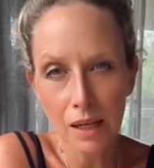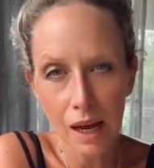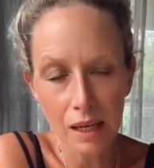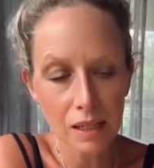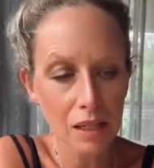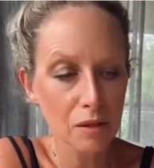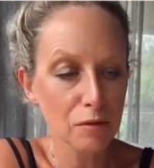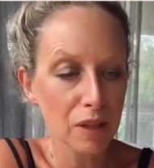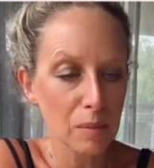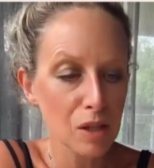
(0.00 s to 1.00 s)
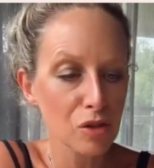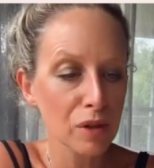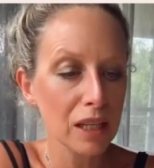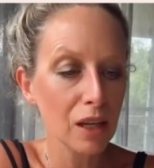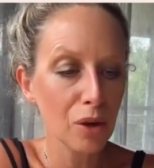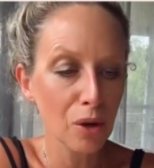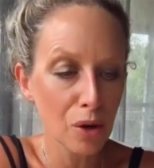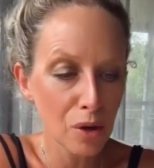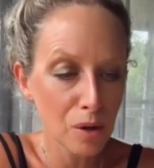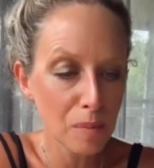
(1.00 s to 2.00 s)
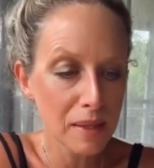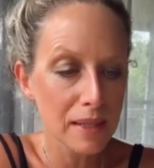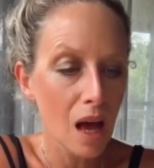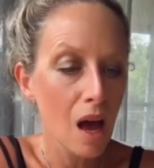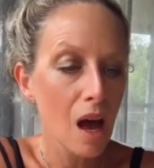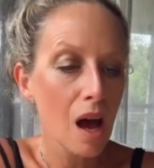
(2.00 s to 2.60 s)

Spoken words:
and anti-inflammatory herbs.